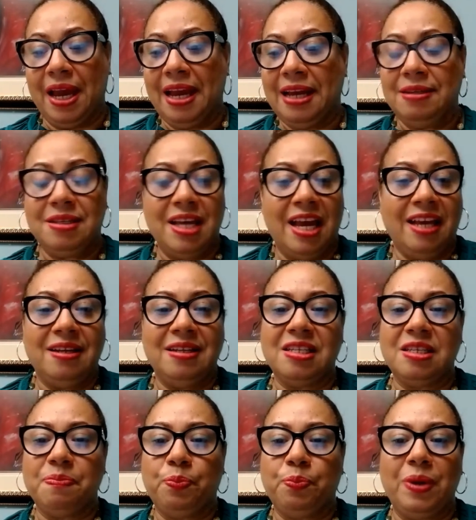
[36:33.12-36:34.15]
it
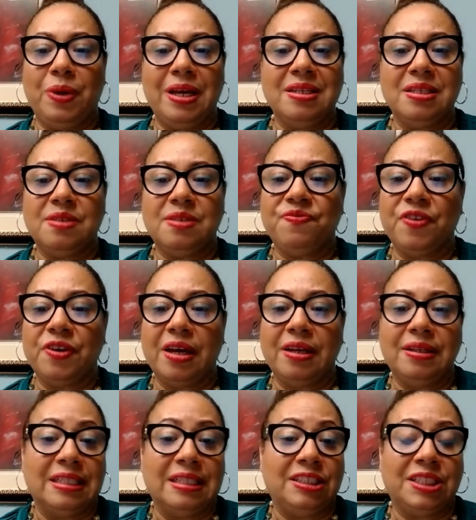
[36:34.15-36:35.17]
is
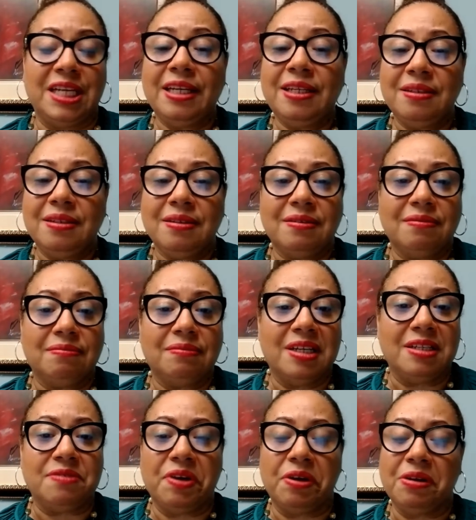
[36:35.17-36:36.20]
legit.
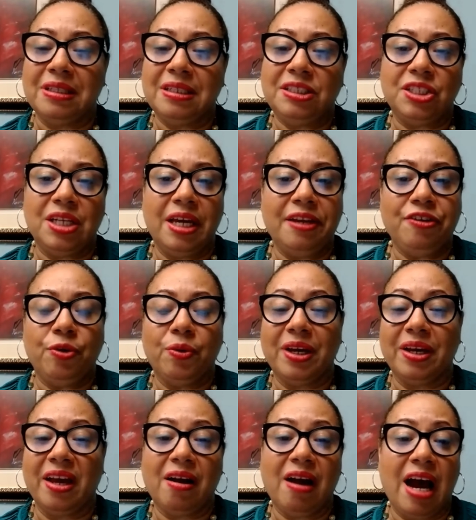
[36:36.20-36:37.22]
It's very legit. You
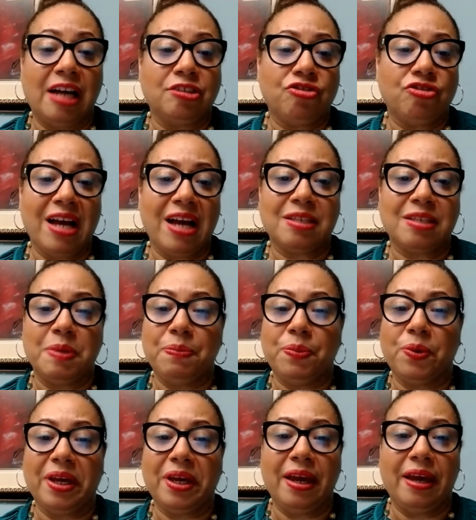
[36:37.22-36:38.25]
can get contracts.
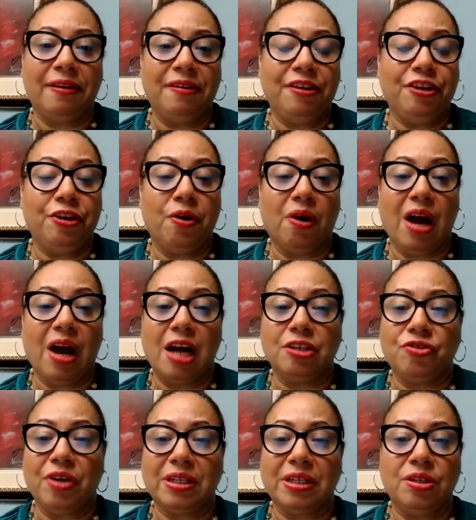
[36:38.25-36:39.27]
People can,
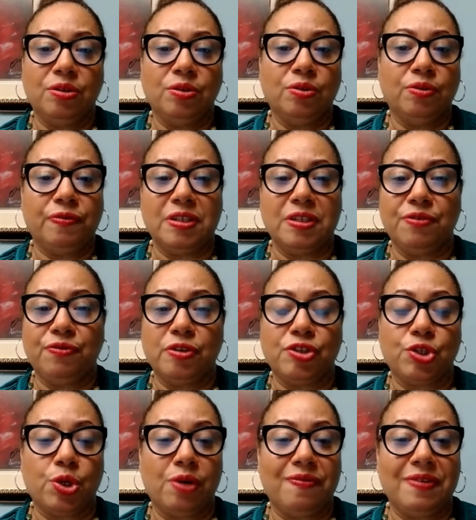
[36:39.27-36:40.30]
contract you for different
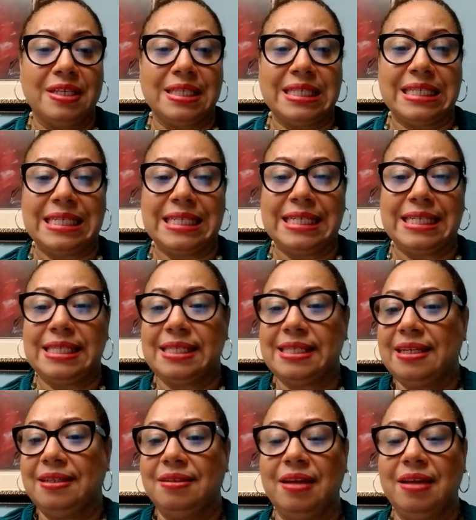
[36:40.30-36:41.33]
services,
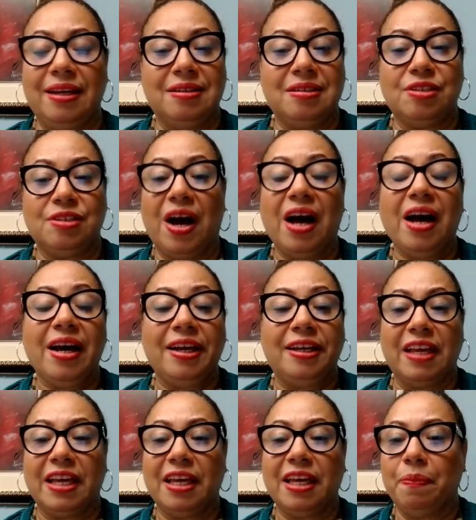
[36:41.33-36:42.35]
and it's fine.
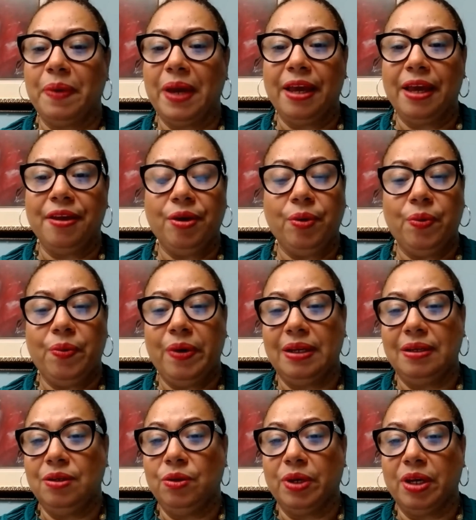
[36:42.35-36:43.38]
They can pay you,
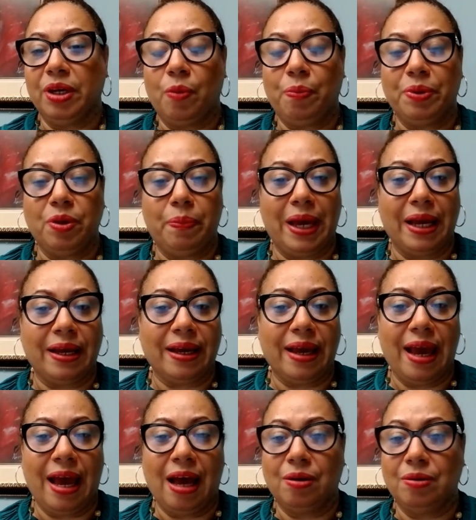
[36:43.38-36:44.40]
and you can open your bank
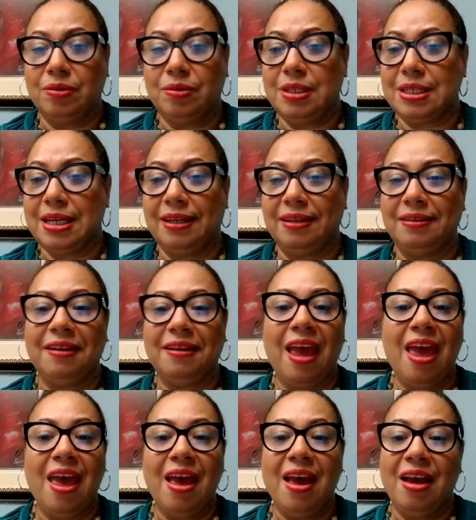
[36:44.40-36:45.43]
account, and
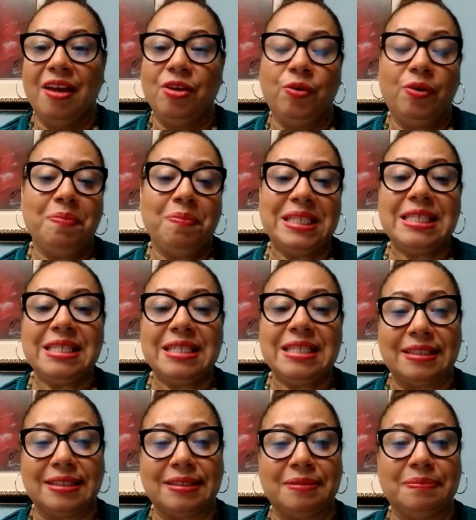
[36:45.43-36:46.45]
you're in business.